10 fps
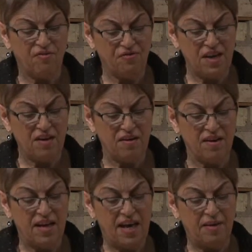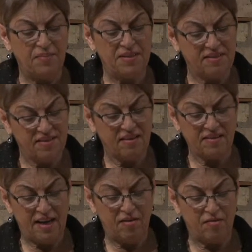fear had been
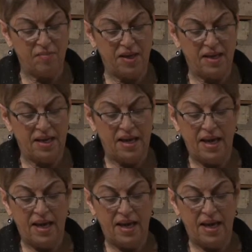sucked out of me,